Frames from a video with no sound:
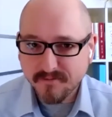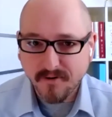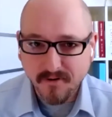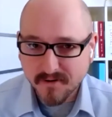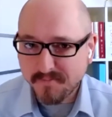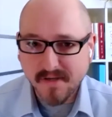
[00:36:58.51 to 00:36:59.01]

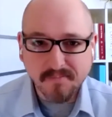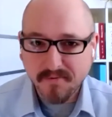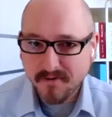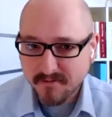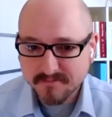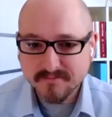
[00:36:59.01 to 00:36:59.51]
all the
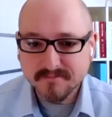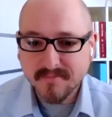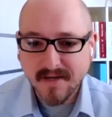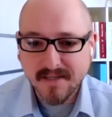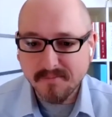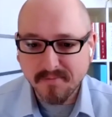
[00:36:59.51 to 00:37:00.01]
people
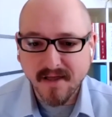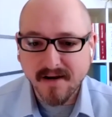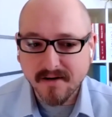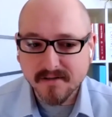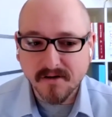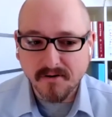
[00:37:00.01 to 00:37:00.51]
and the planet as a